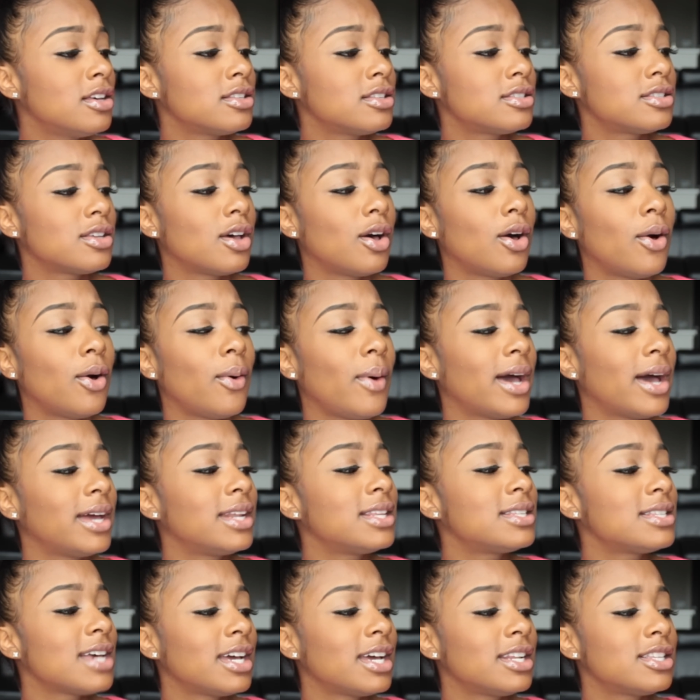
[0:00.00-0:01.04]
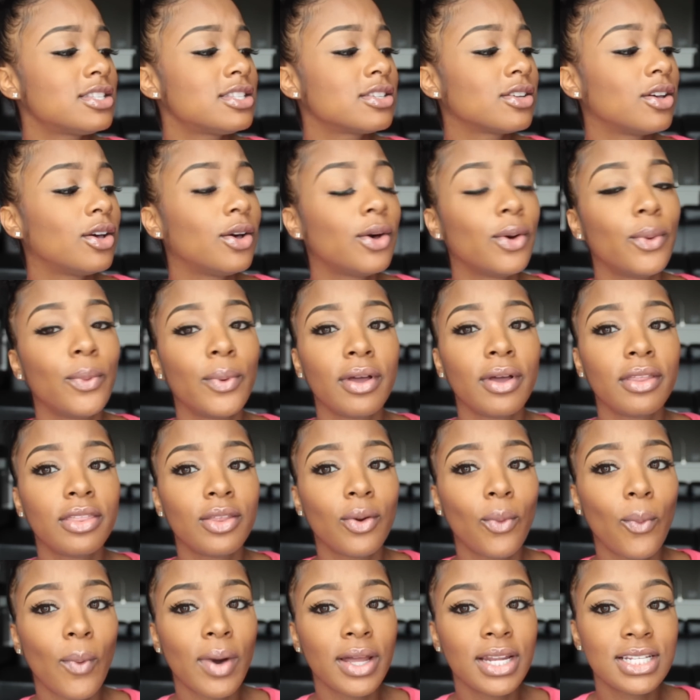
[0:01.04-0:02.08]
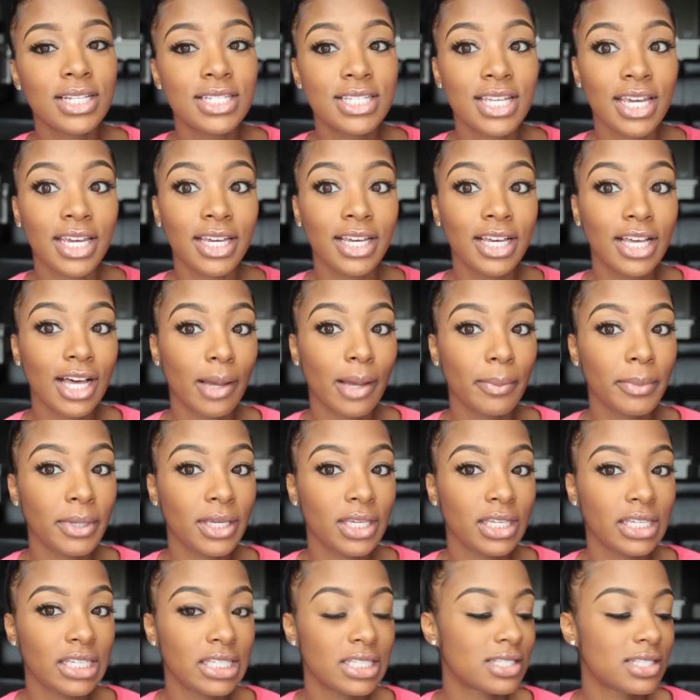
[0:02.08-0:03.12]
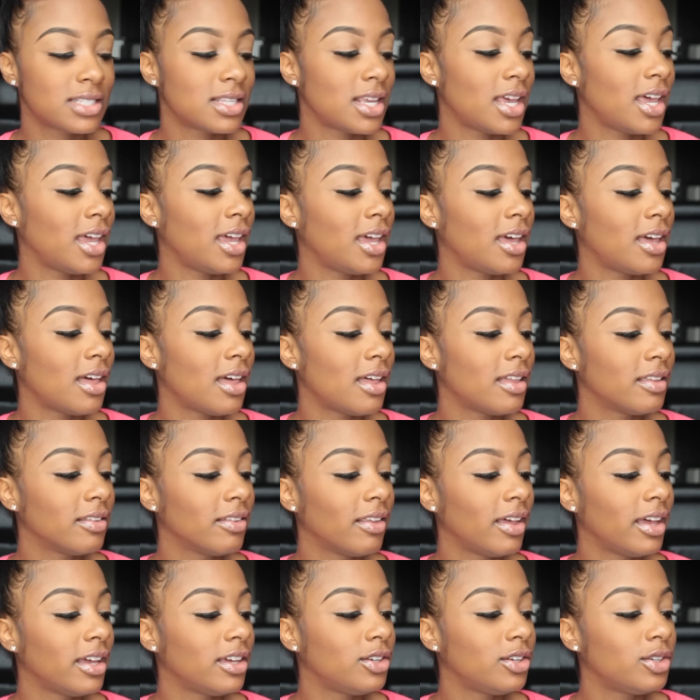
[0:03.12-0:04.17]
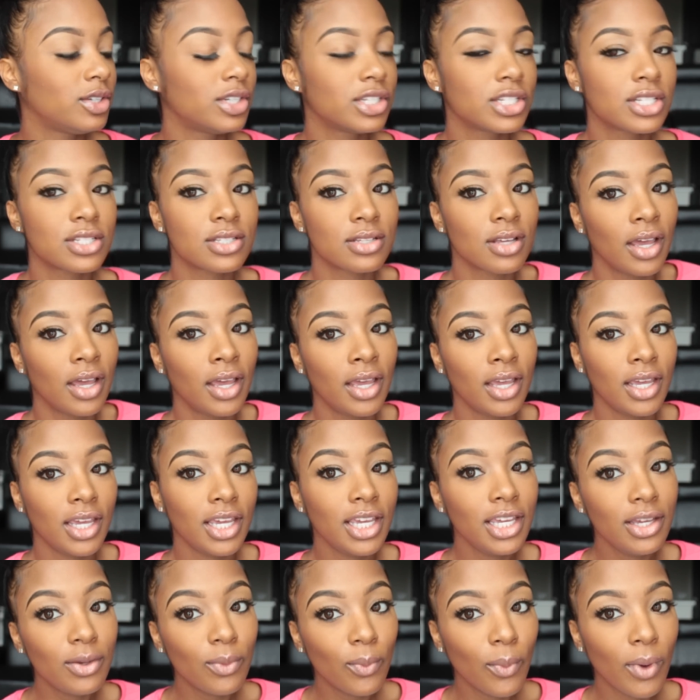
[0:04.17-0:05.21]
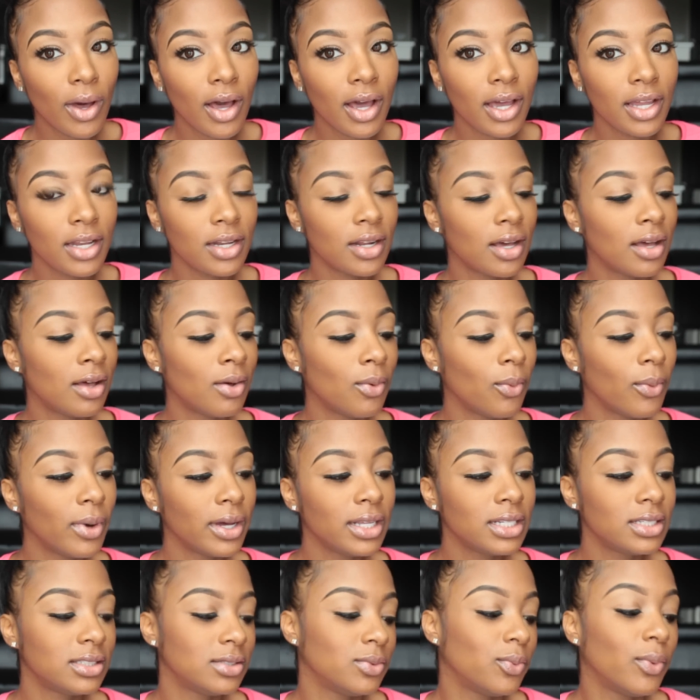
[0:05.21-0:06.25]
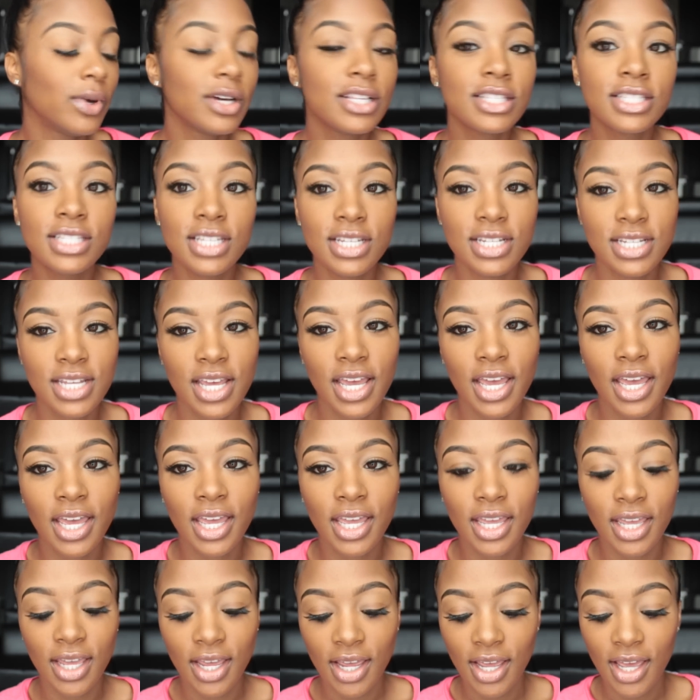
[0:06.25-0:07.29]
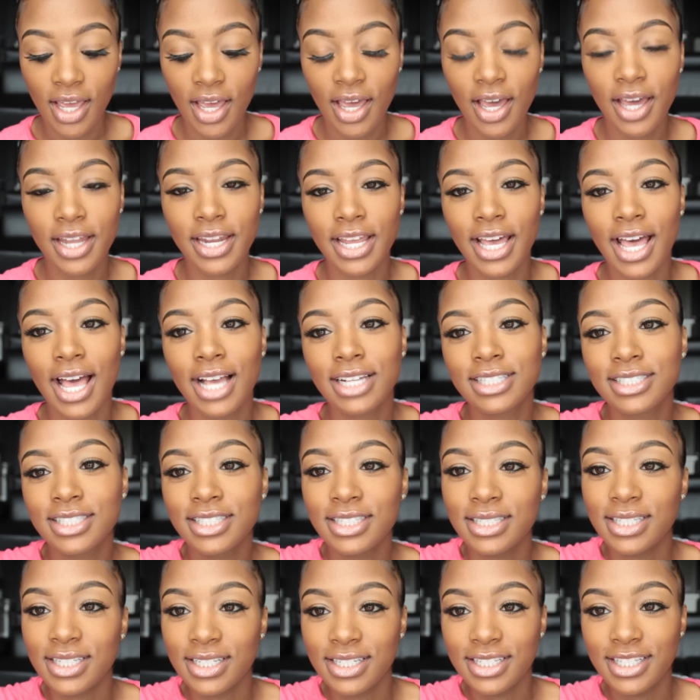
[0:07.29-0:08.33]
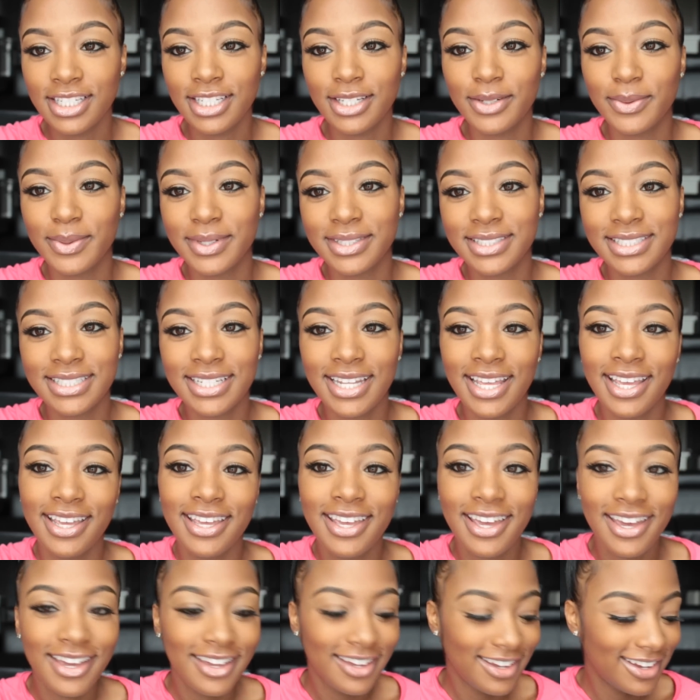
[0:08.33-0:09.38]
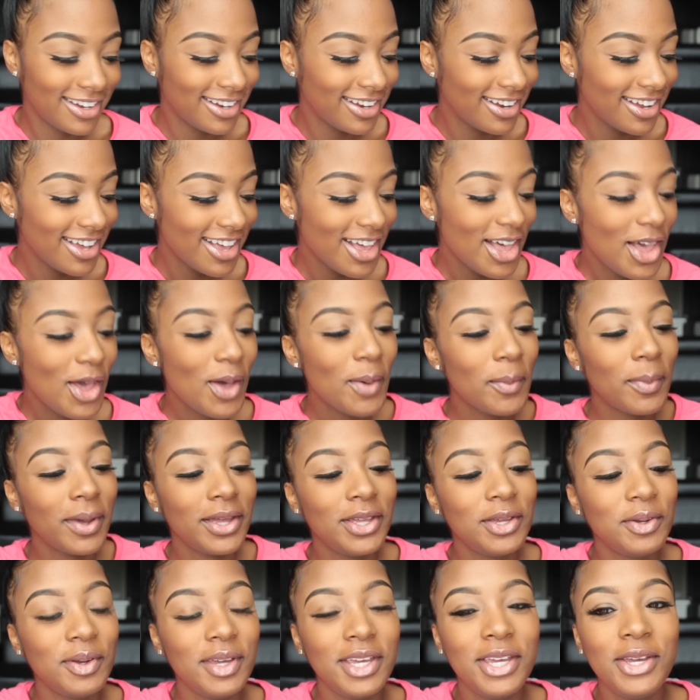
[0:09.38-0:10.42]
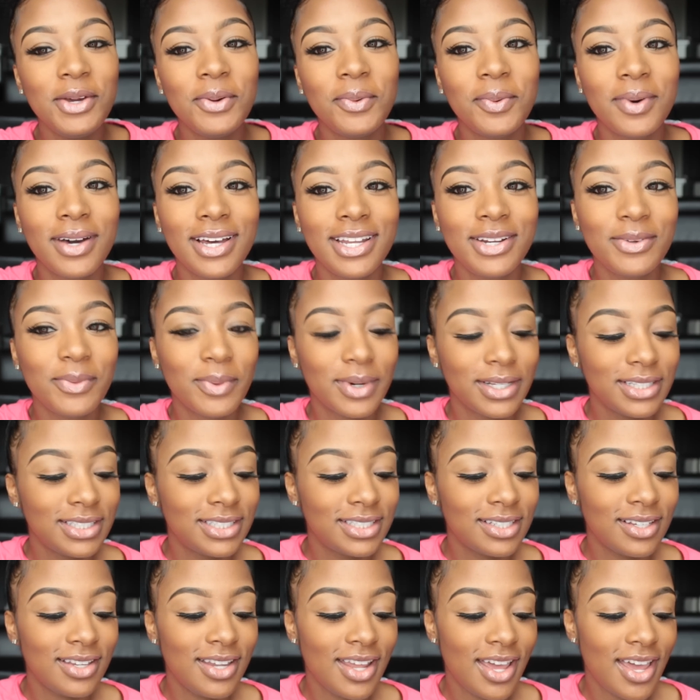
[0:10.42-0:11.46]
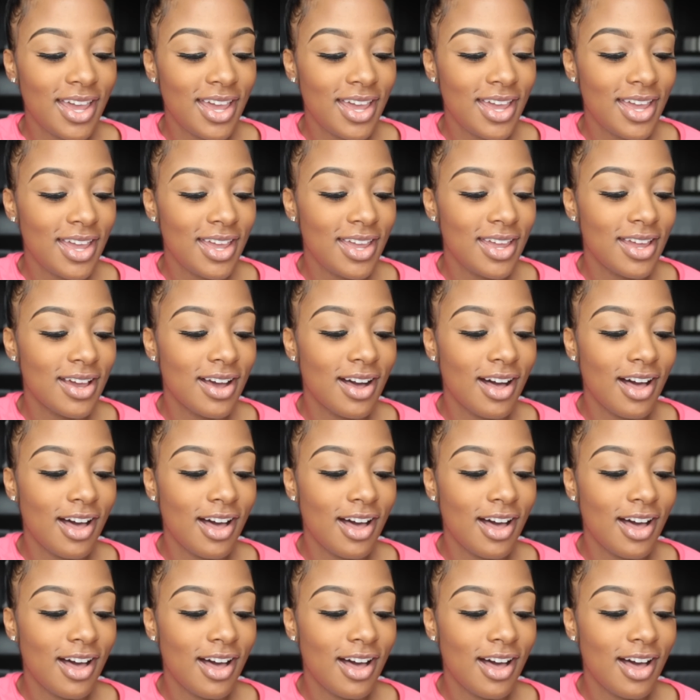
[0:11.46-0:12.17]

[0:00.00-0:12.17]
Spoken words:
So I decided to go with the 1-a-day gummies, and like you just eat once a day. And I actually didn't eat one today yet, but you eat one once a day